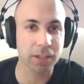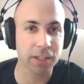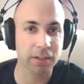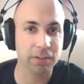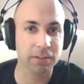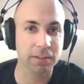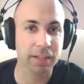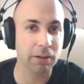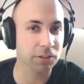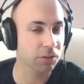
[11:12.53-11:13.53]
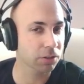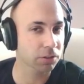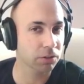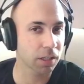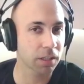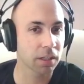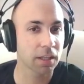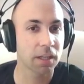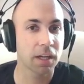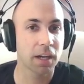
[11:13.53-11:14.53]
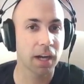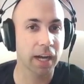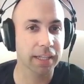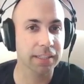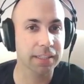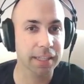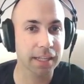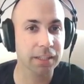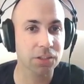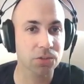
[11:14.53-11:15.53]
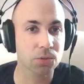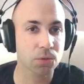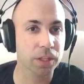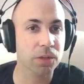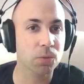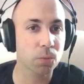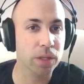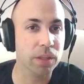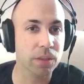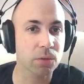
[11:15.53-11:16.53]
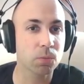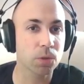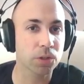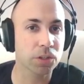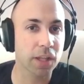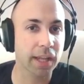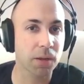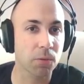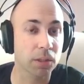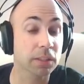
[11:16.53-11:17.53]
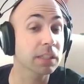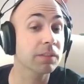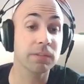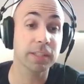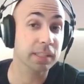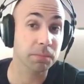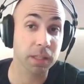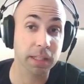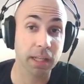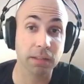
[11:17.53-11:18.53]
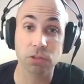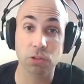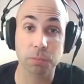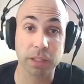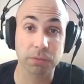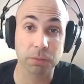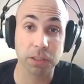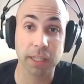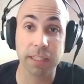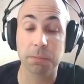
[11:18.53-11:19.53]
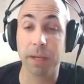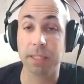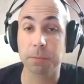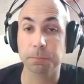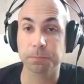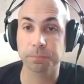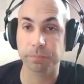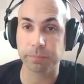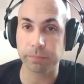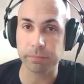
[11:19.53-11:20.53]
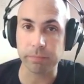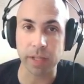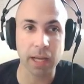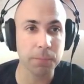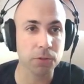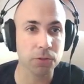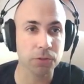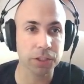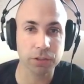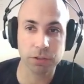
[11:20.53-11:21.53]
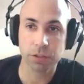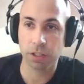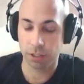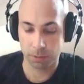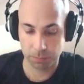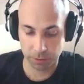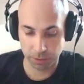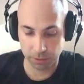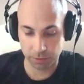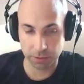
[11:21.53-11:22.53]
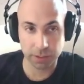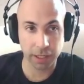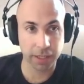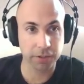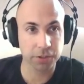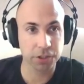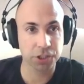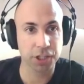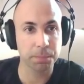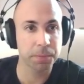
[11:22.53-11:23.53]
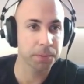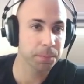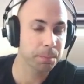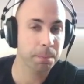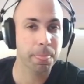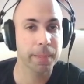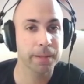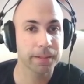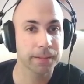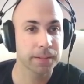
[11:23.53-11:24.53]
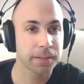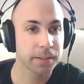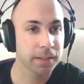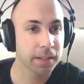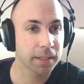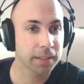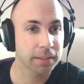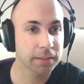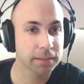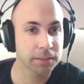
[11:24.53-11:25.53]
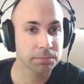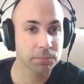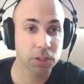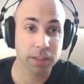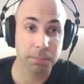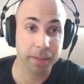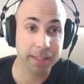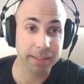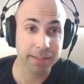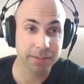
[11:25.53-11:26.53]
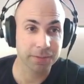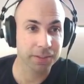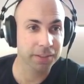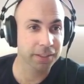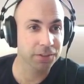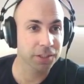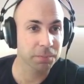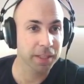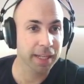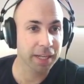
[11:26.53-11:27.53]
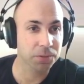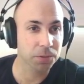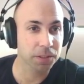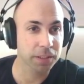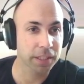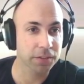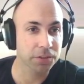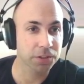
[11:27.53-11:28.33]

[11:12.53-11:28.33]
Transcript: here, now it's called truck. I can tell the story with the words that I want, even if it's something that I just picked from the database. I'm also going to put here a container ship, and not the maintenance of a container ship, but an actual container